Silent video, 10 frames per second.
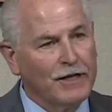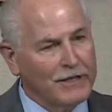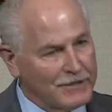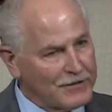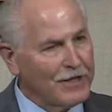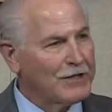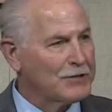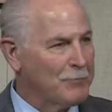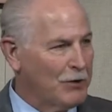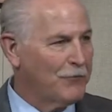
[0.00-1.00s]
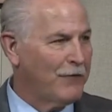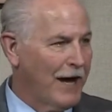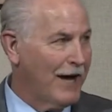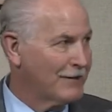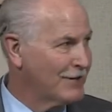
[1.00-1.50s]
is things move
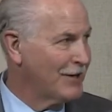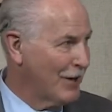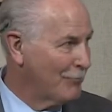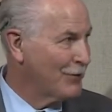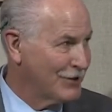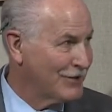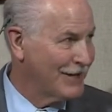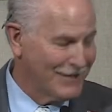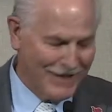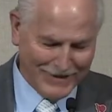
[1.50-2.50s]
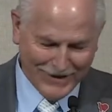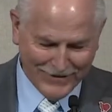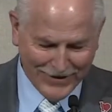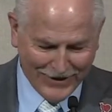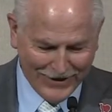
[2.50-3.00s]
fast, and I appreciate that,
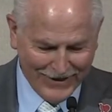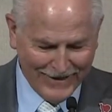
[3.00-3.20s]
Governor.